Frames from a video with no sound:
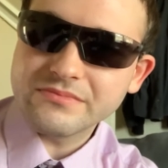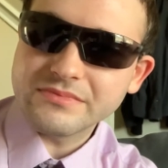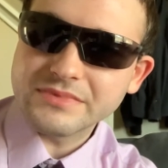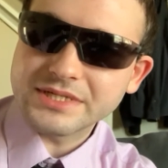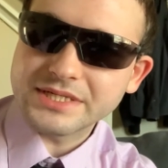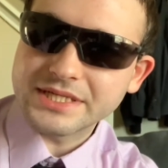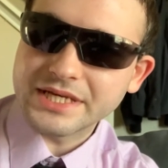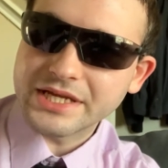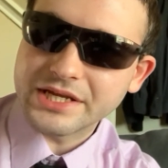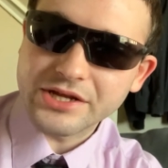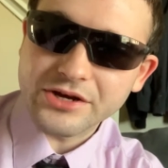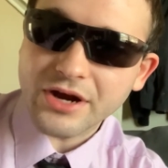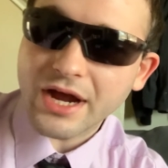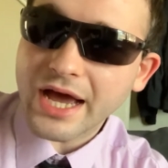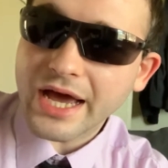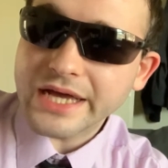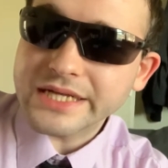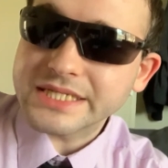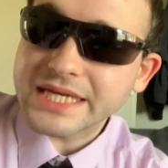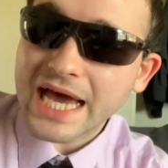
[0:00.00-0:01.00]
sit in your
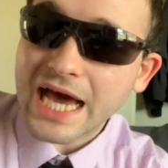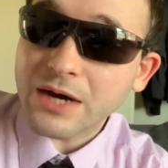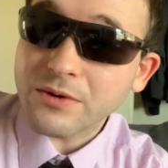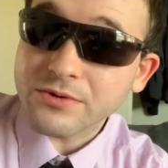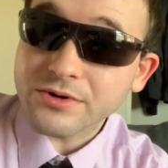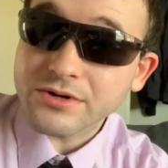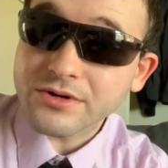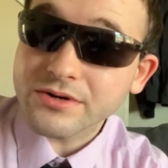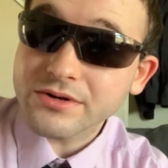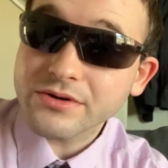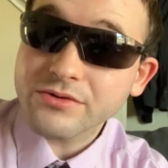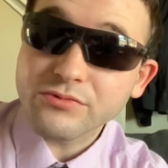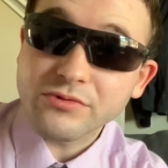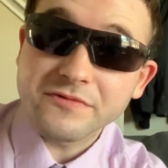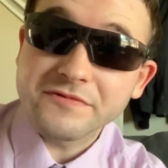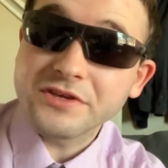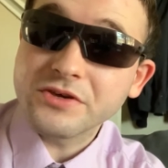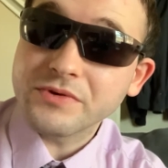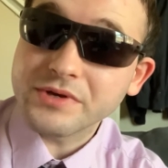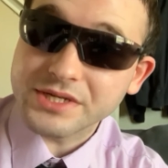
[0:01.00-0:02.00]
high tower
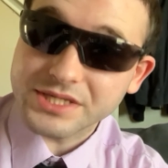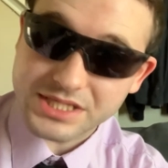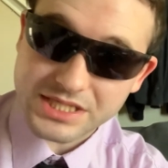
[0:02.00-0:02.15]
reviewing